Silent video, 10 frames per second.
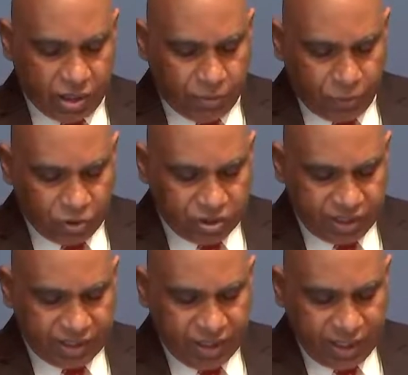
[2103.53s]

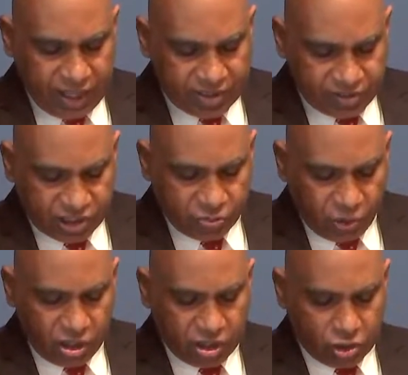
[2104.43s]
apostate has
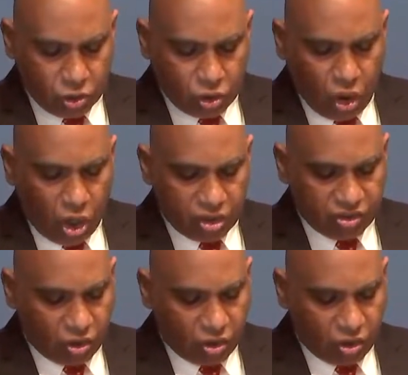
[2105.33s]
responded to God's